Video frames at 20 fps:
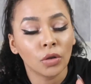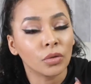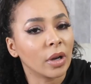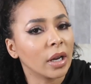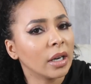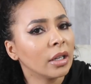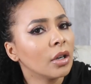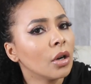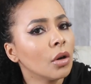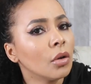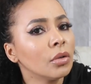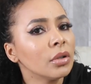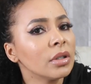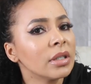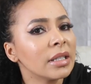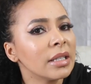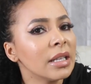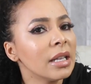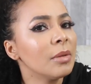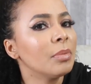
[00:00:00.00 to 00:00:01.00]
Try to go to
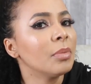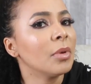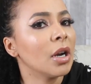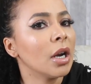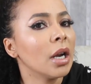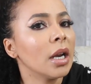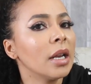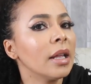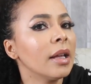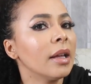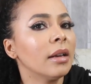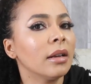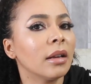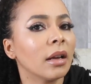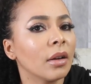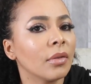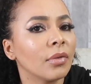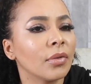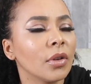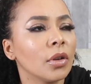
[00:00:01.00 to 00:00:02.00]
sleep early
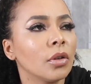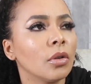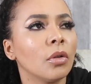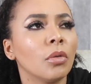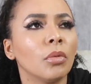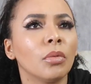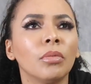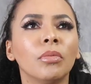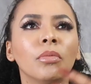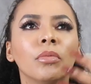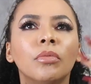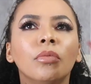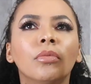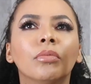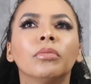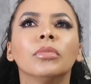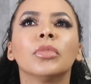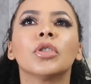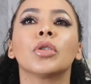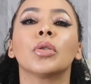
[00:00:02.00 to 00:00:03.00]
enough, you know,
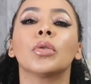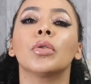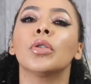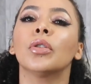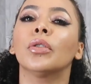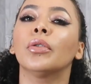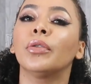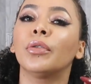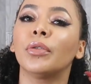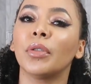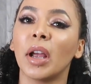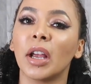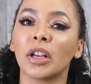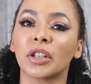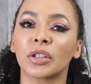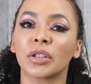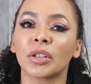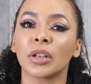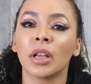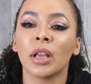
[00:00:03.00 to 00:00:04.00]
so you're
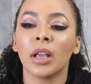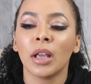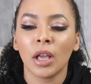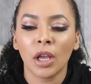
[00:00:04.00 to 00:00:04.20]
fresh.